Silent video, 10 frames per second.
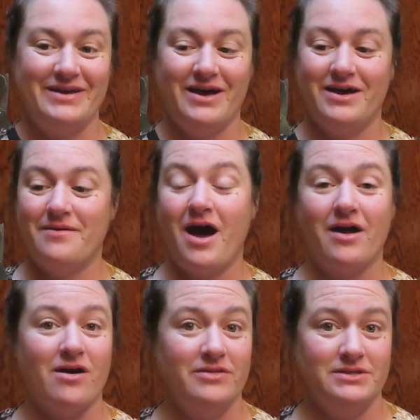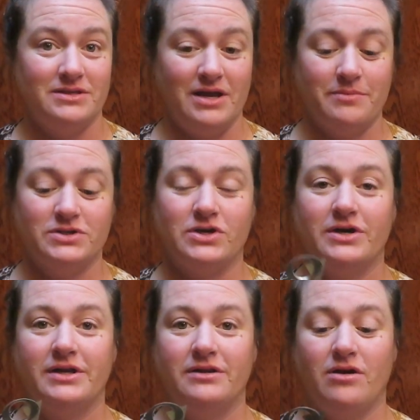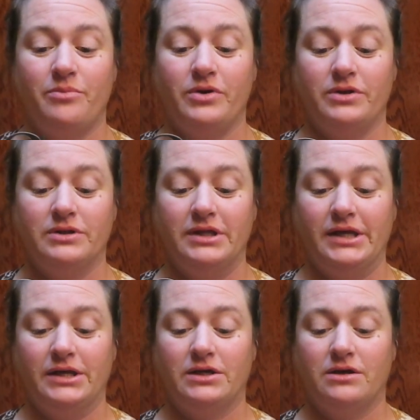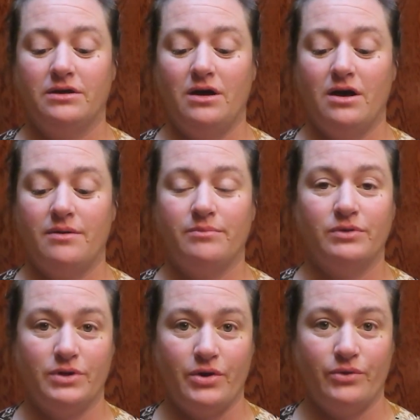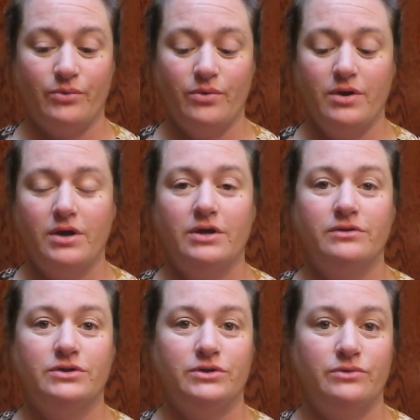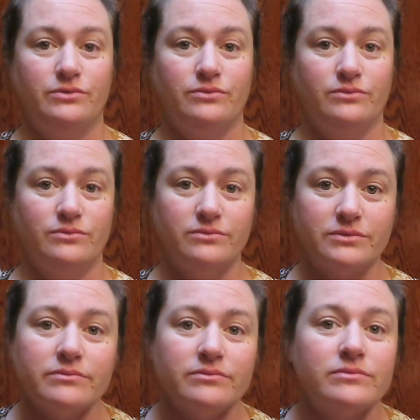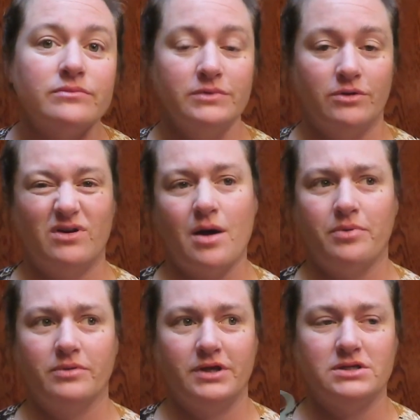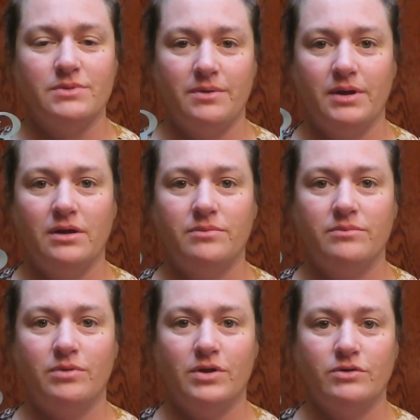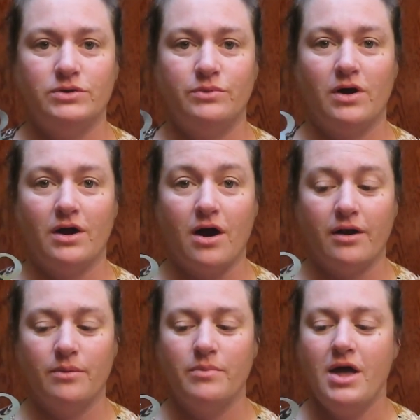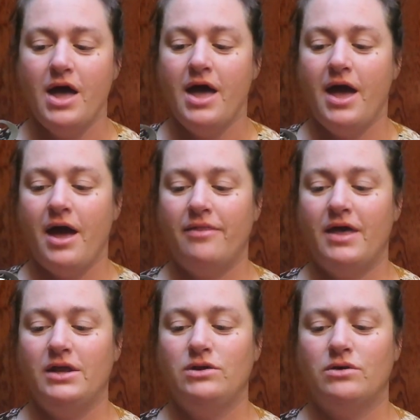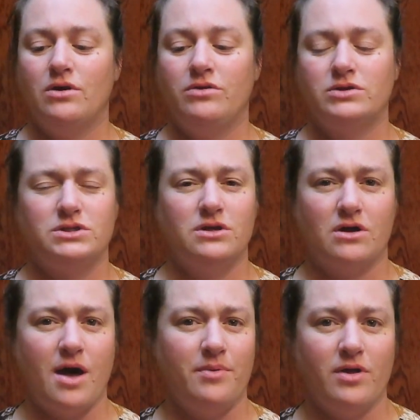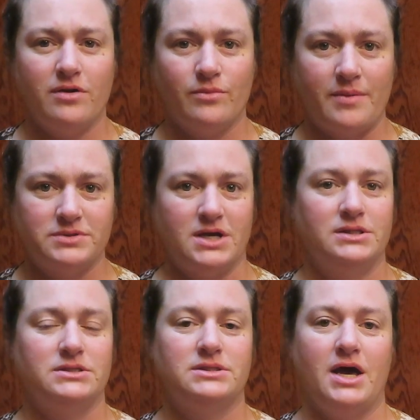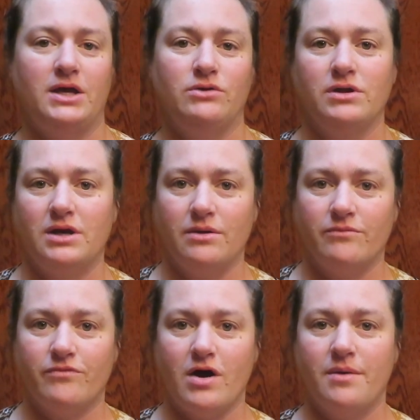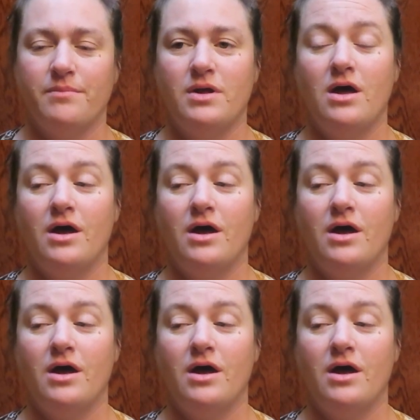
I got these on Amazon. I'll put a link below to, a couple links maybe below to where I got them. And then there's a couple other websites that you can get them from.